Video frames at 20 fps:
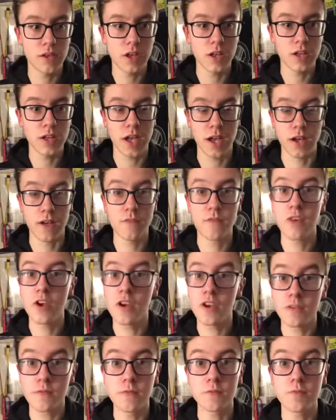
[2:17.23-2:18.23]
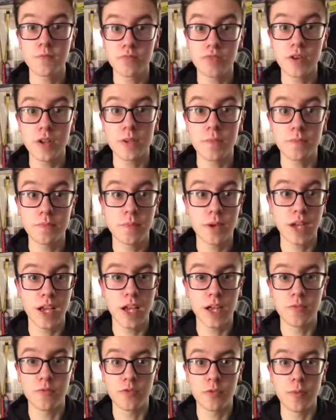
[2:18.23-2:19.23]
a pretty big
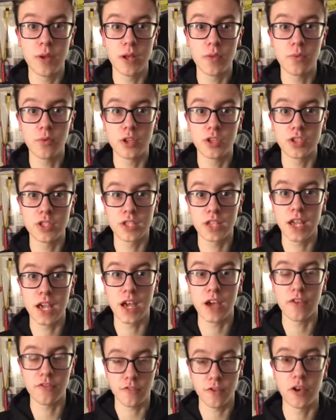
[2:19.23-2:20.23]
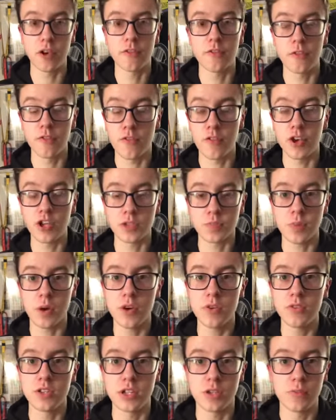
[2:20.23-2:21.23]
aim for me, was to get the first
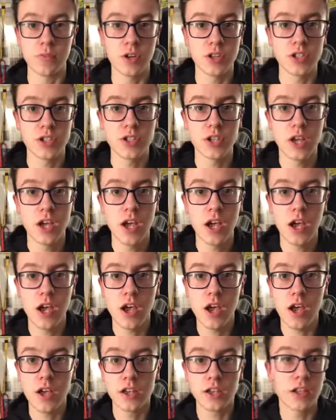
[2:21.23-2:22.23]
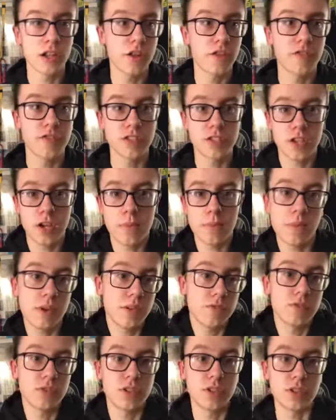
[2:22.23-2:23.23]
podium, which, you know, for some
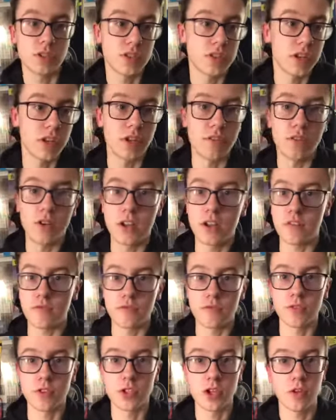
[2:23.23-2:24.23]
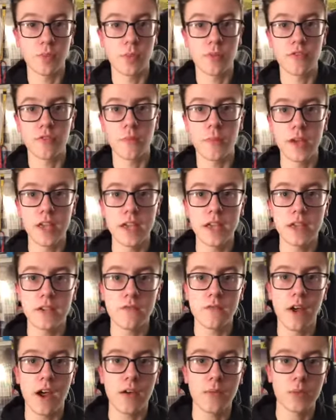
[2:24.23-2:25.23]
it was just, you know, another result, but for me
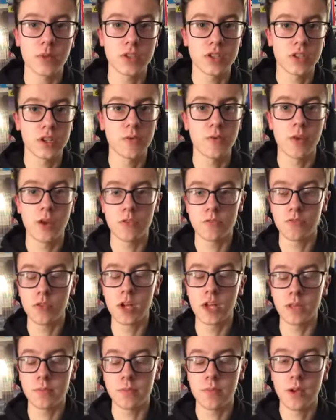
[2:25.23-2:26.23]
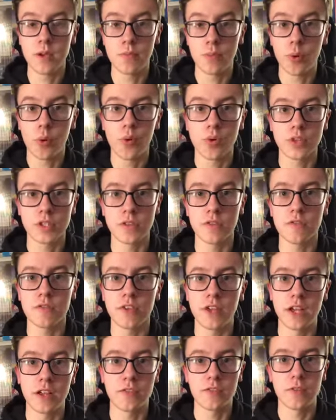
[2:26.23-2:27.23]
that was a really important
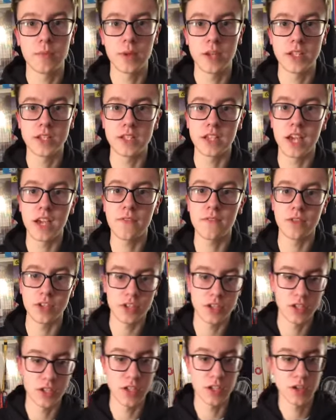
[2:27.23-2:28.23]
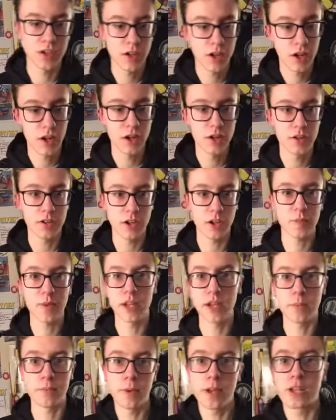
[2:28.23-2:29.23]
thing for me to get this year, and I
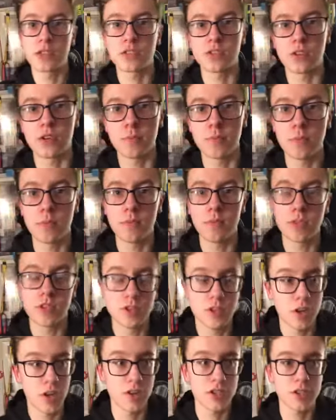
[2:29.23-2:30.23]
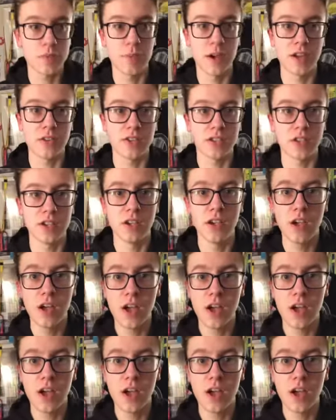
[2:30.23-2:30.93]
made a big song of dance about it